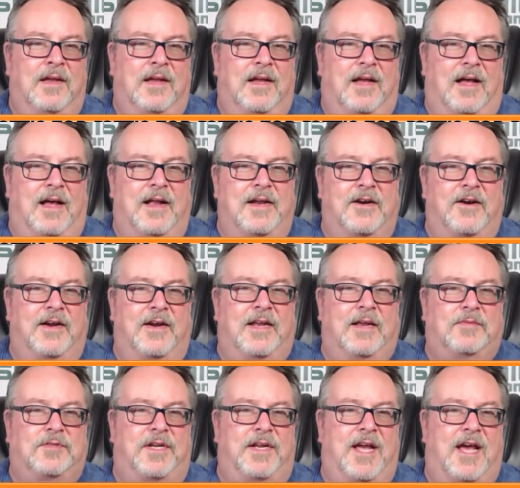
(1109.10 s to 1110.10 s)
Uh, Derek
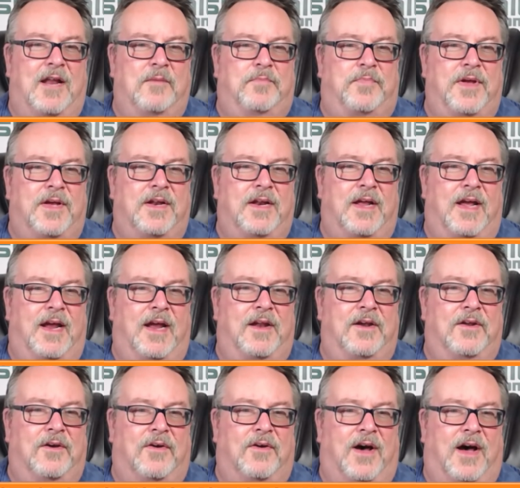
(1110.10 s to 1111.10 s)
Gibson, he had Pitt
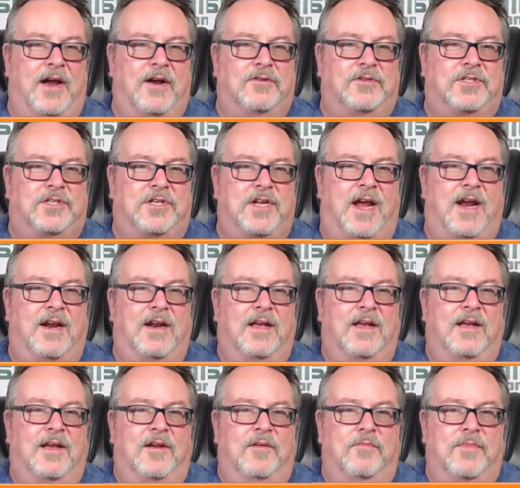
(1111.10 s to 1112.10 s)
and Ohio State.
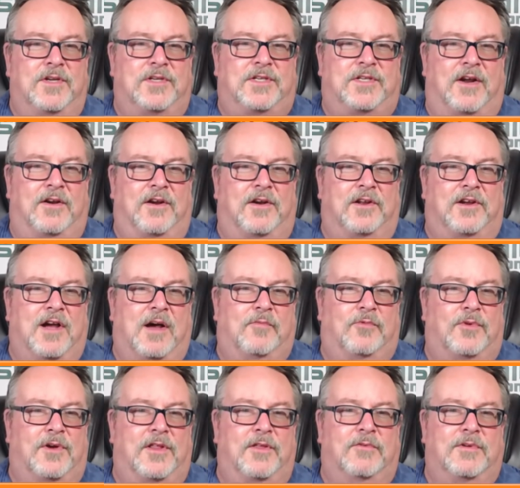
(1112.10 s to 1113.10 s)
Missed out on a
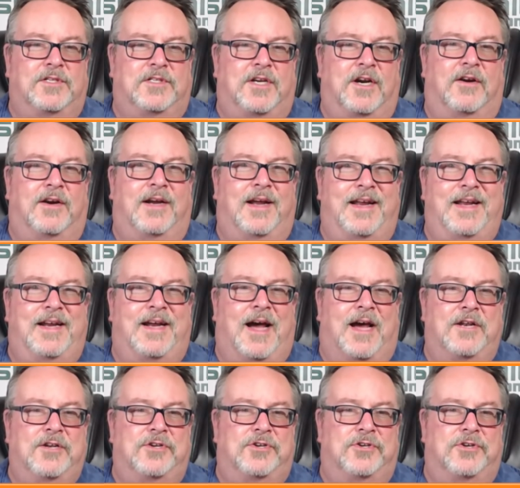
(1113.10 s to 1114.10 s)
couple other ones. Derek, he
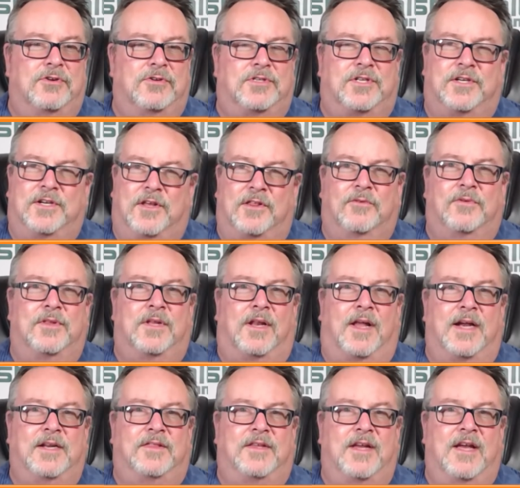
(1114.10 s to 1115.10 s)
got juiced. Another one that
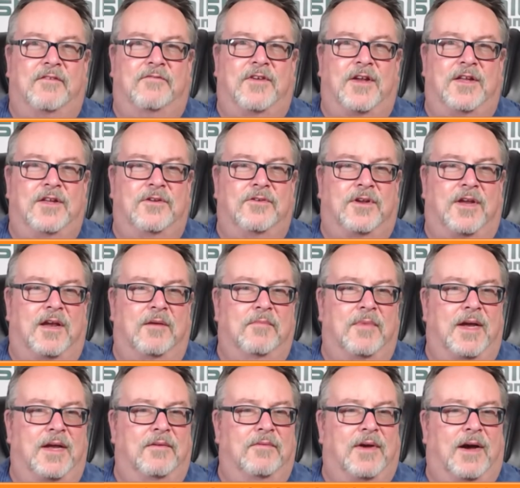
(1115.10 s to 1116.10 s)
liked the FAU game,
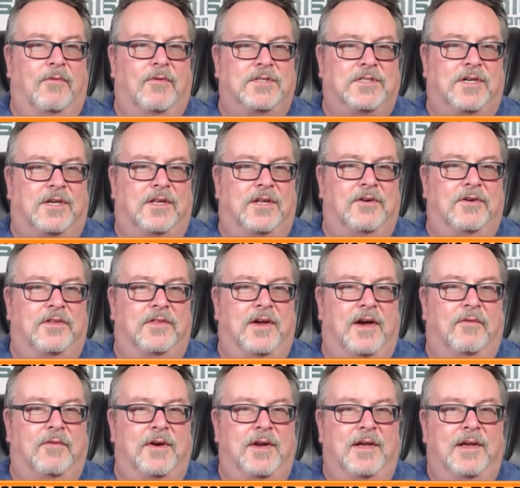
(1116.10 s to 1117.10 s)
man. I wasn't alone in
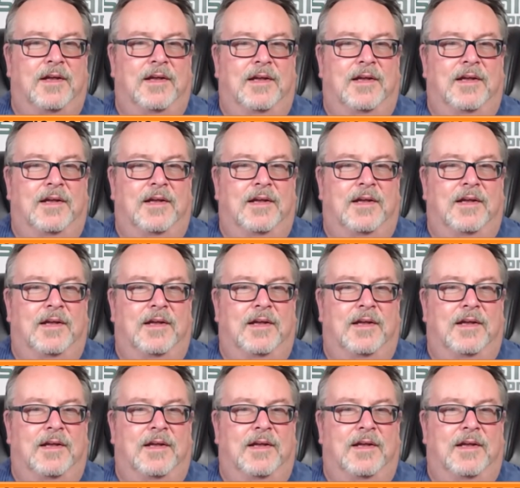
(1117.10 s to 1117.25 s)
that one.